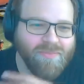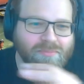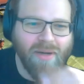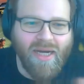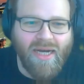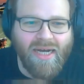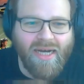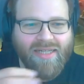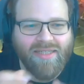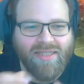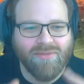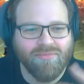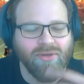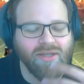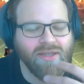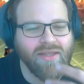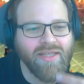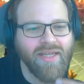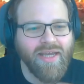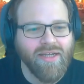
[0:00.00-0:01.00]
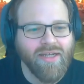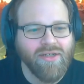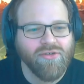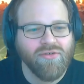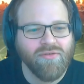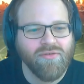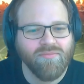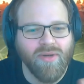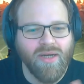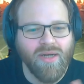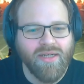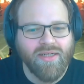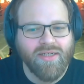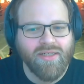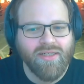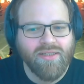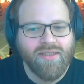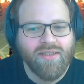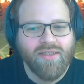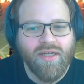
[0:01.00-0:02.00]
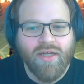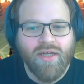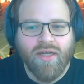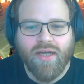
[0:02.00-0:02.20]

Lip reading: pass what the actual bug is.